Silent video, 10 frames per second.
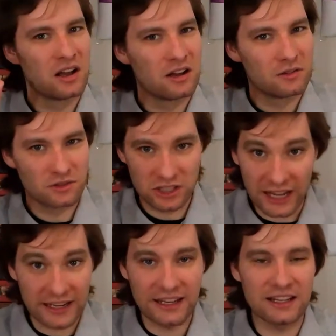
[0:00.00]

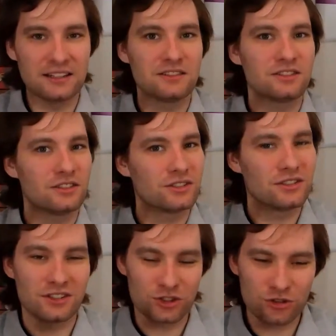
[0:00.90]
lightning
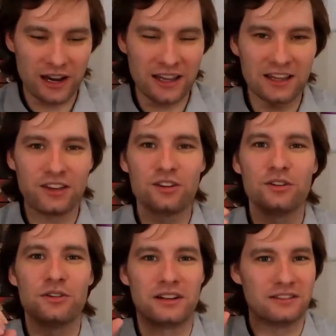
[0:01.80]
striking
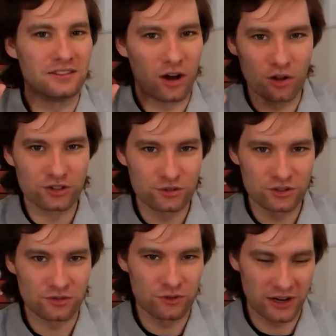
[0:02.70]
you and all sorts
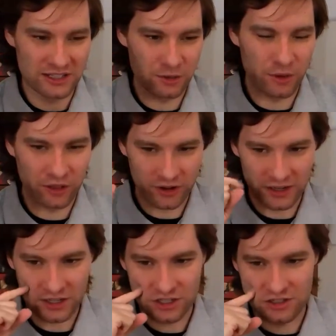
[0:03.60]
of crazy weather
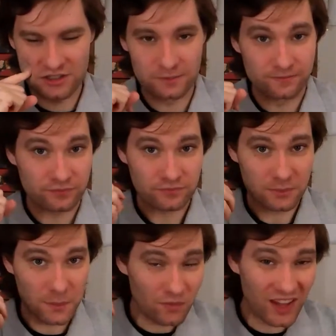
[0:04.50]
conditions.
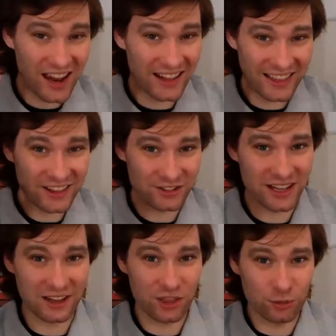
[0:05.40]
And I think there's
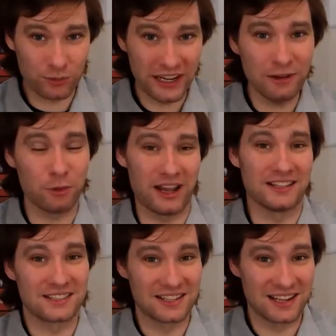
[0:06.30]
like 3 ways
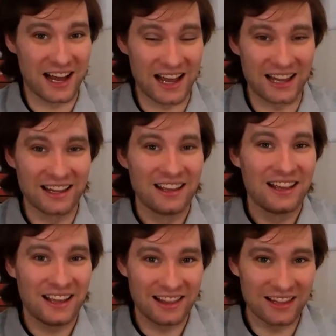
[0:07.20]
to die
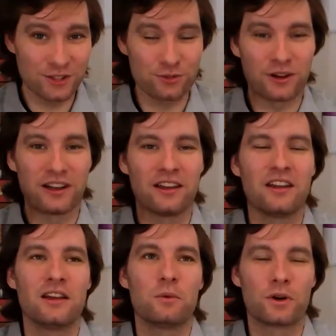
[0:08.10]
in this one,
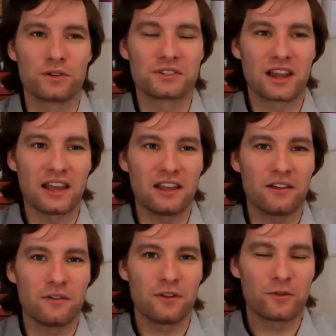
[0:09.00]
whereas like
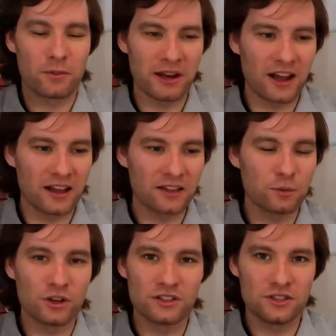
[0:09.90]
Forbidden Island
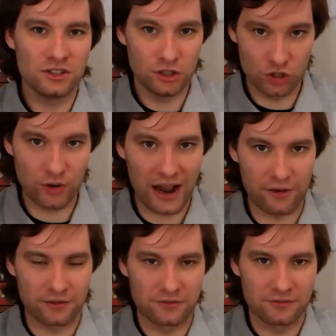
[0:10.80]
was you drown.
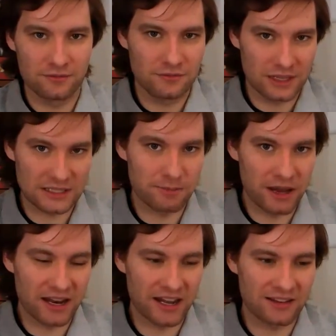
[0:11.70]
That's about it.